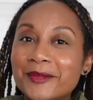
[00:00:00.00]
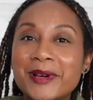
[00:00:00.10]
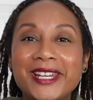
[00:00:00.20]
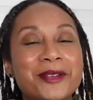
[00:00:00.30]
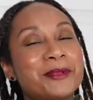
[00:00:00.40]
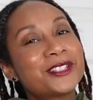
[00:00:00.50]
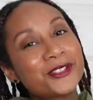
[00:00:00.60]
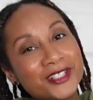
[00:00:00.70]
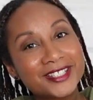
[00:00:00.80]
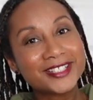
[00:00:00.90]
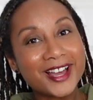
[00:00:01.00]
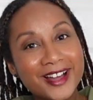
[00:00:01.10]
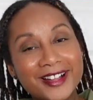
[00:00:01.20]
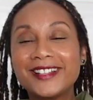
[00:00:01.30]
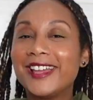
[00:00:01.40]
My name is
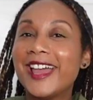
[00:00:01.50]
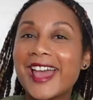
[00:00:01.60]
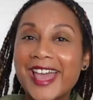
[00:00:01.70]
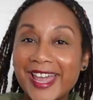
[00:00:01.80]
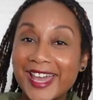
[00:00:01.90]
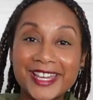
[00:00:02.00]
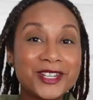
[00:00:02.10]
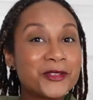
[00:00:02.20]
Crystyle, and